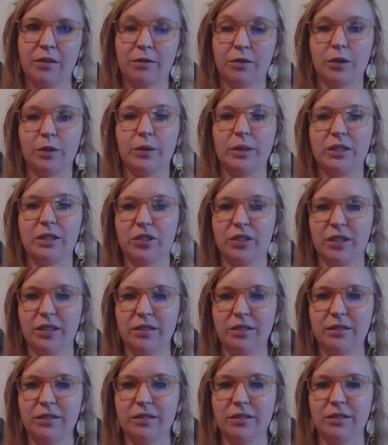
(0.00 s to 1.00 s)

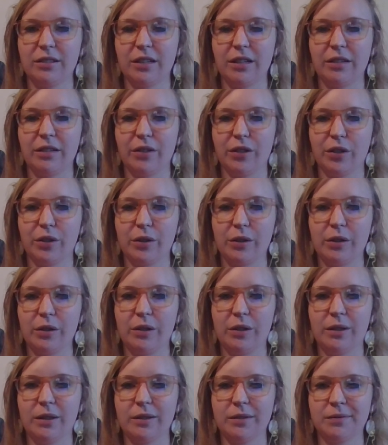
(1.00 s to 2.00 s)
fruition of your
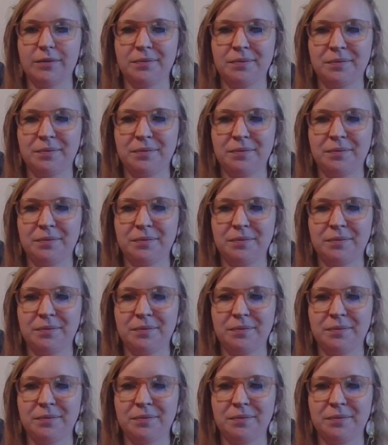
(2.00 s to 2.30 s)
goal.